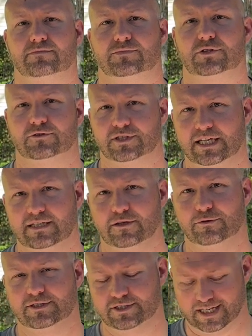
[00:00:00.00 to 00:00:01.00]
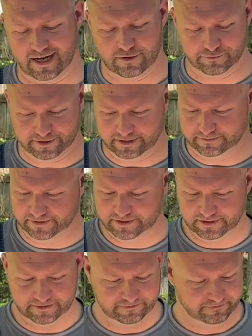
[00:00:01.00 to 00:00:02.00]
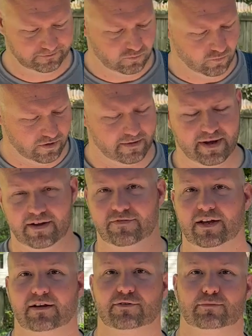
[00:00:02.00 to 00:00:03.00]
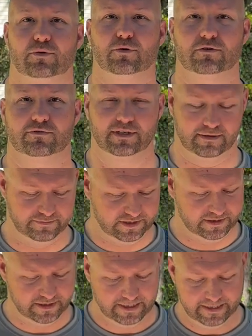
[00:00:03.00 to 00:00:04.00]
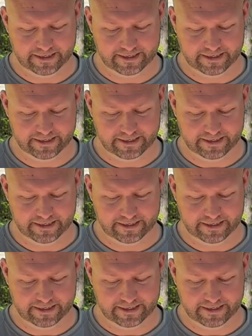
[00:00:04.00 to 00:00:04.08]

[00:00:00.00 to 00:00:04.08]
So St. Louis style ribs, one of my favorite pork ribs.